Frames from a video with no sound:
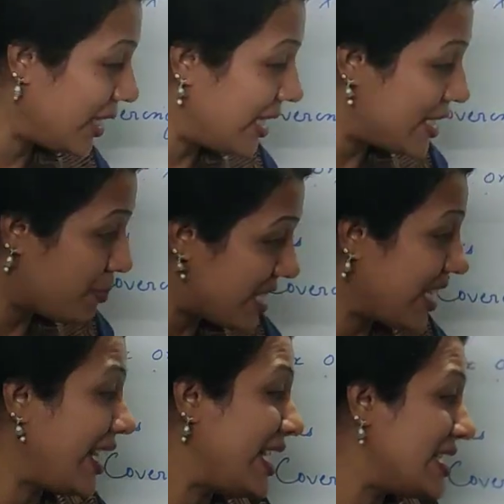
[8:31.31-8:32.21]
It is
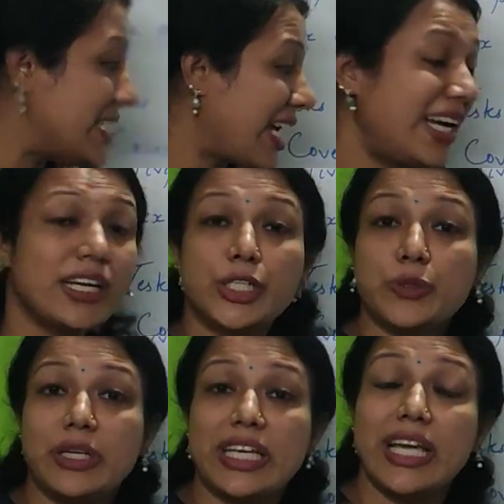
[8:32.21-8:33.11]
present inside
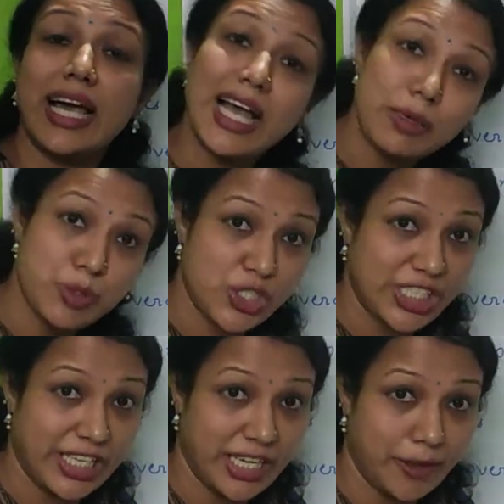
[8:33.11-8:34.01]
tunica
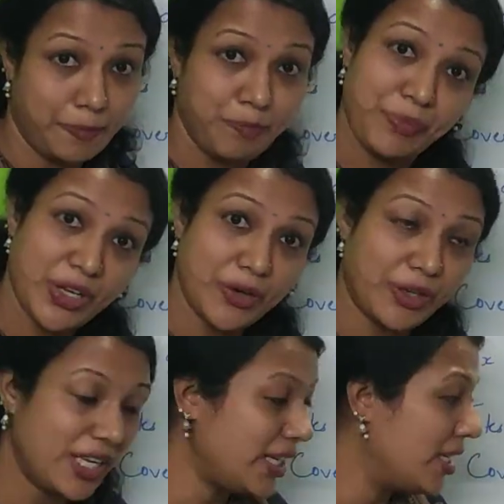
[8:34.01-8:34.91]
albuginea.
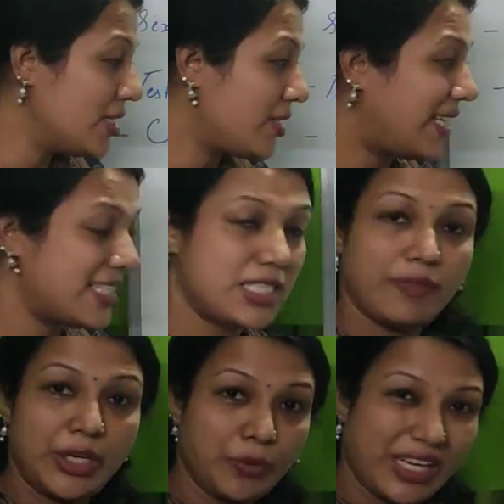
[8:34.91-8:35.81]
Okay, so that's the
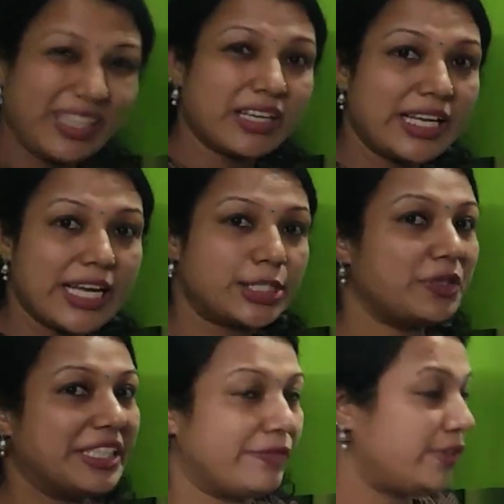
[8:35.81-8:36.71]
way you can create
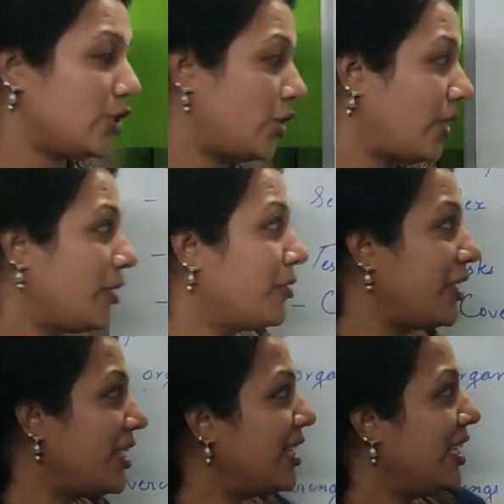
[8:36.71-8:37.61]
your definition.
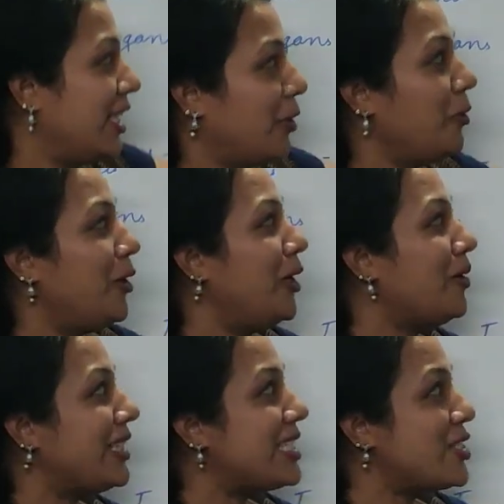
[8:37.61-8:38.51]
Okay, now
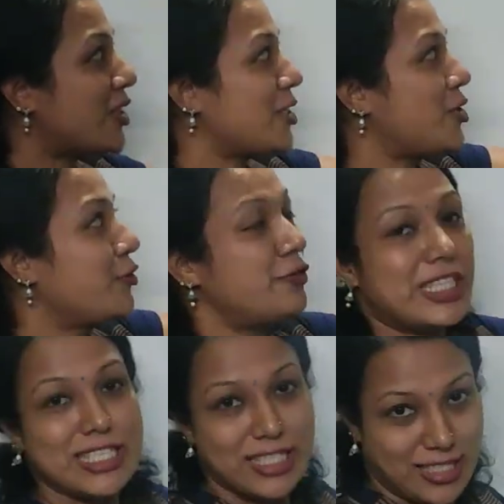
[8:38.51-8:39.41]
look at the structure of
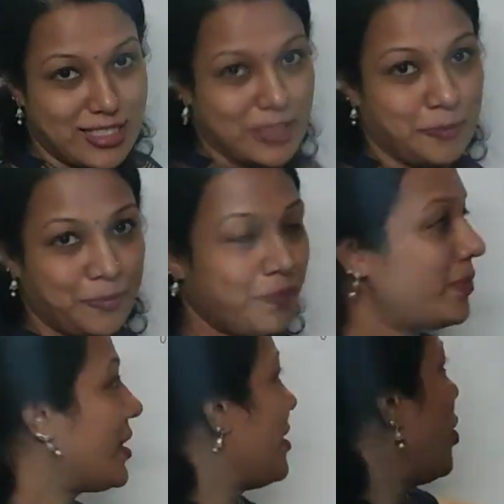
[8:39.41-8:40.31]
testis.
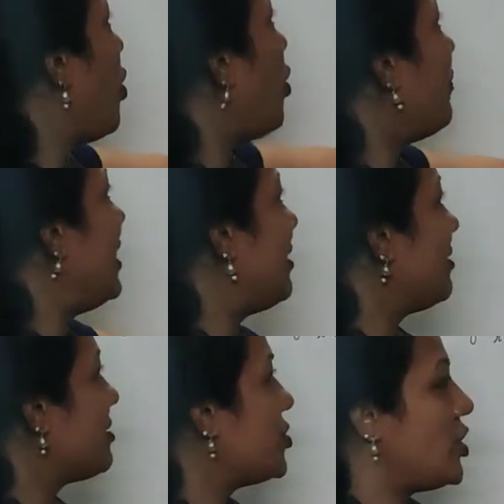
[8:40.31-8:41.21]
Oval
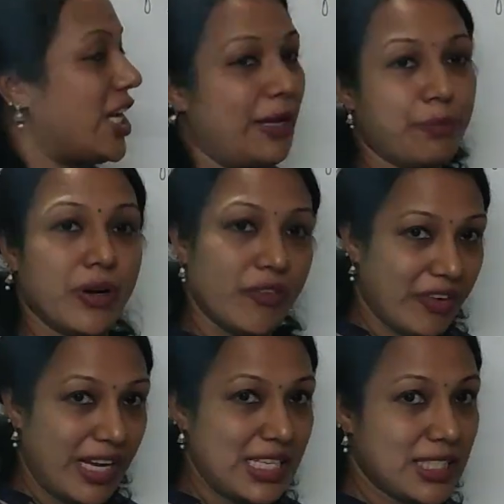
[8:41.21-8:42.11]
shape,
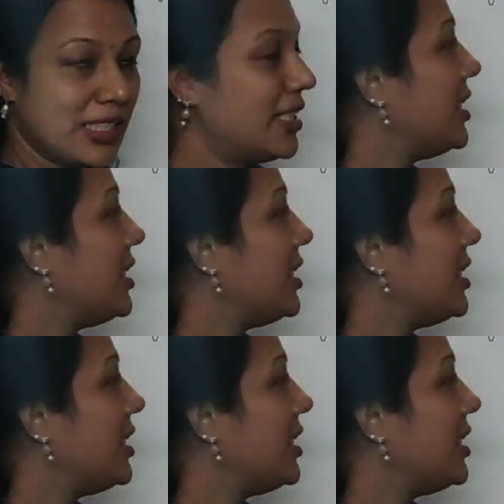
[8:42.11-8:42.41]
right?